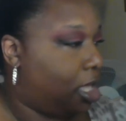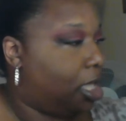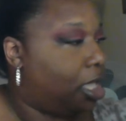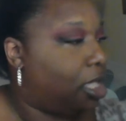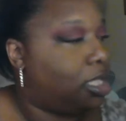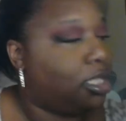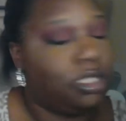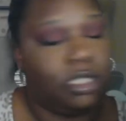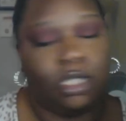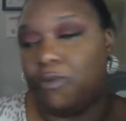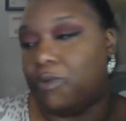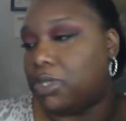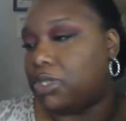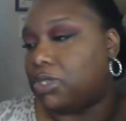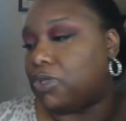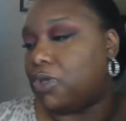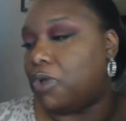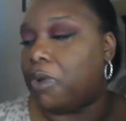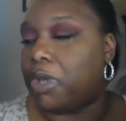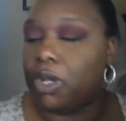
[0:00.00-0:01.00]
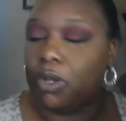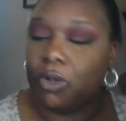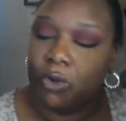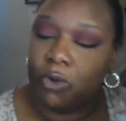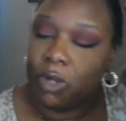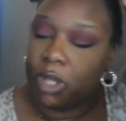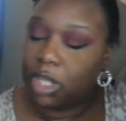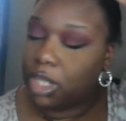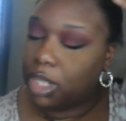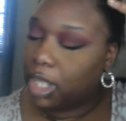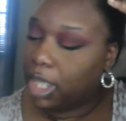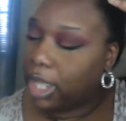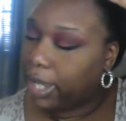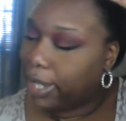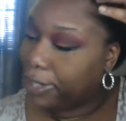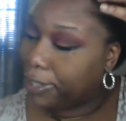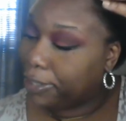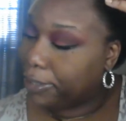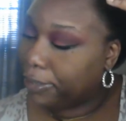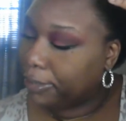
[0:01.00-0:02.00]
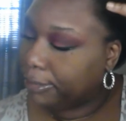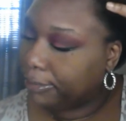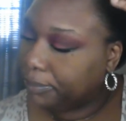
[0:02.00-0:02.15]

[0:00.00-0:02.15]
See what's going on there.